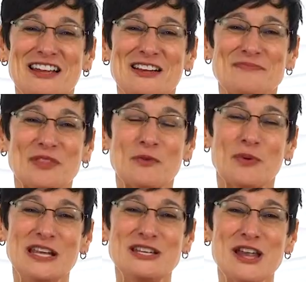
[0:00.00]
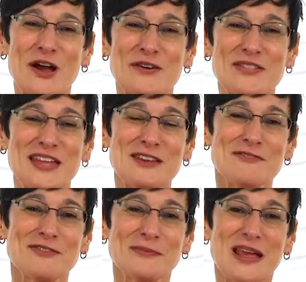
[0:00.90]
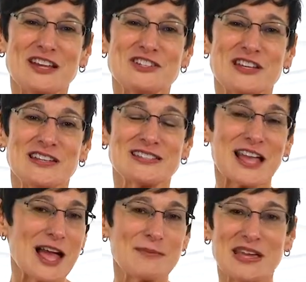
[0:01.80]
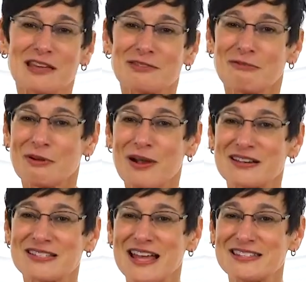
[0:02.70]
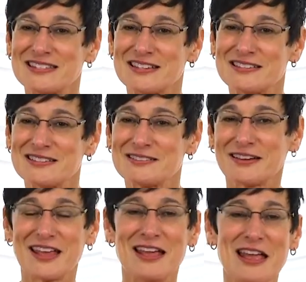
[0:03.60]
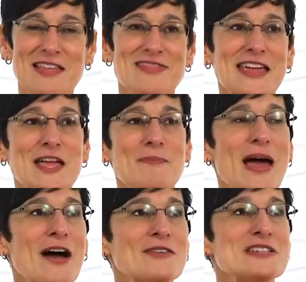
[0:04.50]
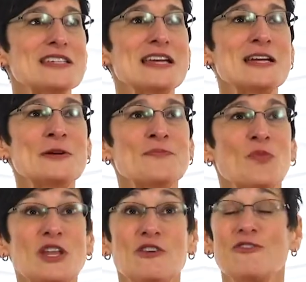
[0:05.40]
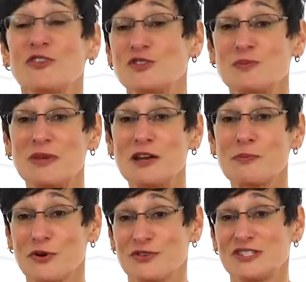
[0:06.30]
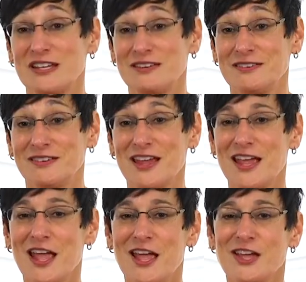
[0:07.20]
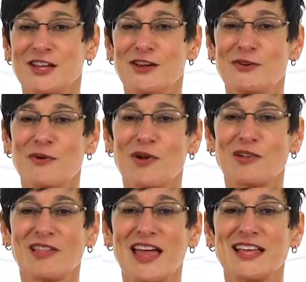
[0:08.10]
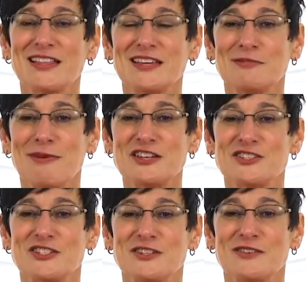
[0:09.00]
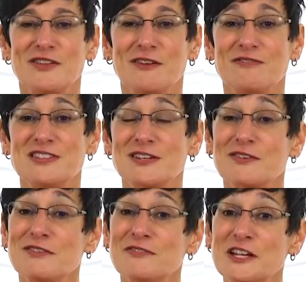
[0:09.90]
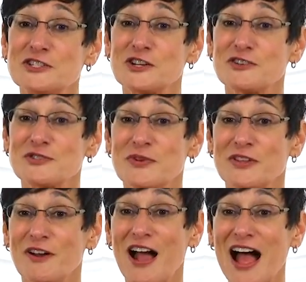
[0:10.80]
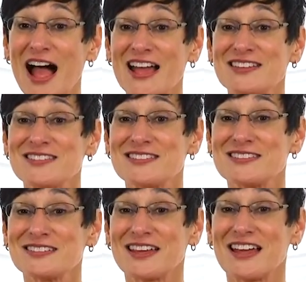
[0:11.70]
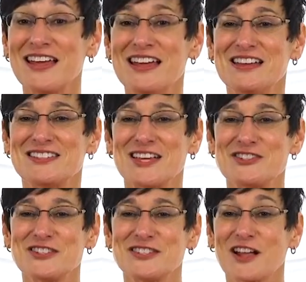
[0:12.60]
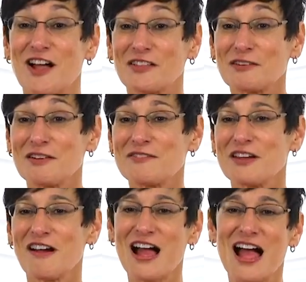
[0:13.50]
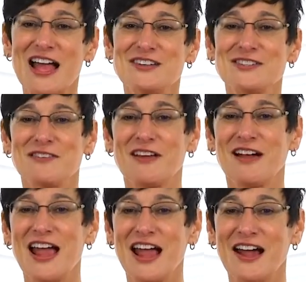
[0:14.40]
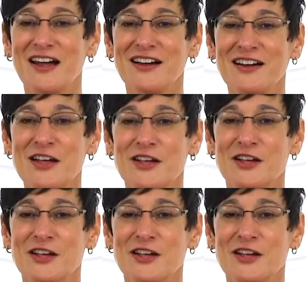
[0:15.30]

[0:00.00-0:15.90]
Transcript: Um, we know that information is coming in through our senses. Okay, think about when you first meet a person. Okay, you likely register their physical features with your eyes. Okay, such as the color of their eyes or their hair.